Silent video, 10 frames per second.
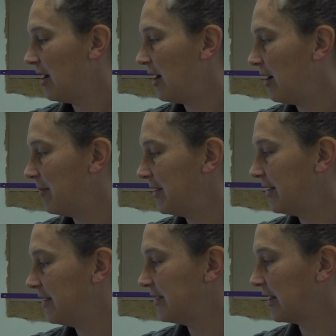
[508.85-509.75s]
and
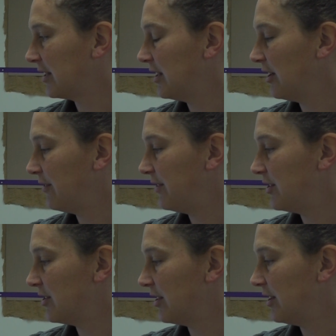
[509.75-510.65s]
then the secondary
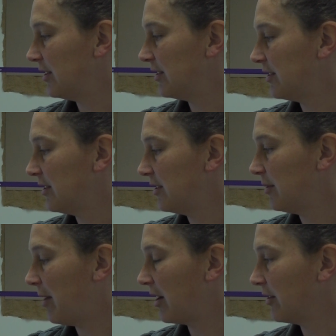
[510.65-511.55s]
feature is
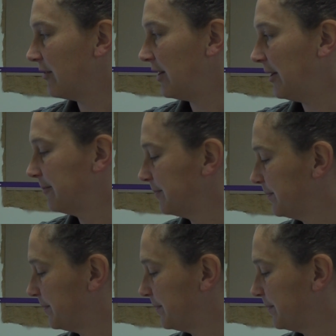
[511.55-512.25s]
topography.